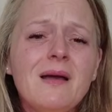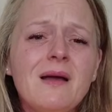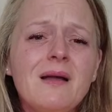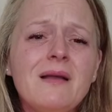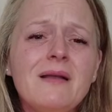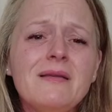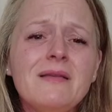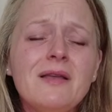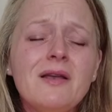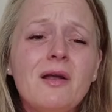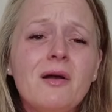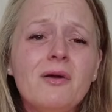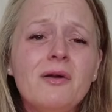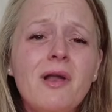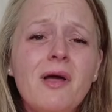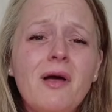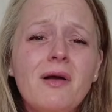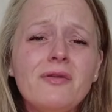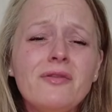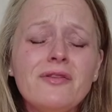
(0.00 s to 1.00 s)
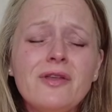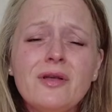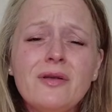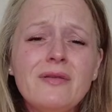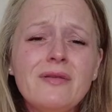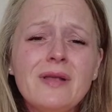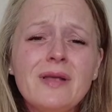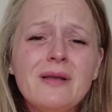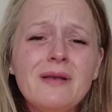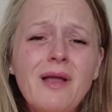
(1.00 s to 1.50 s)
And I said, oh no,
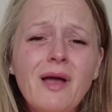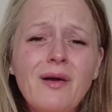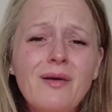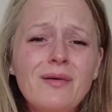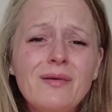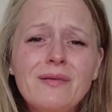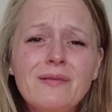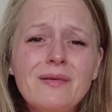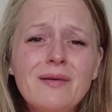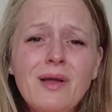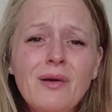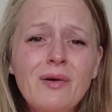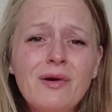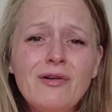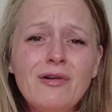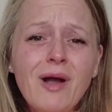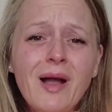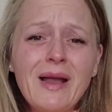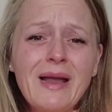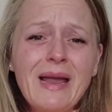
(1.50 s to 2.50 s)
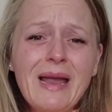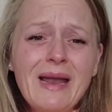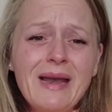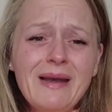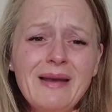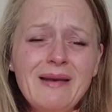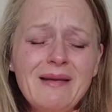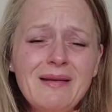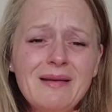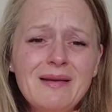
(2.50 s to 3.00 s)
Susie, no
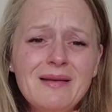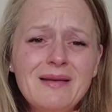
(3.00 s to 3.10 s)
crying.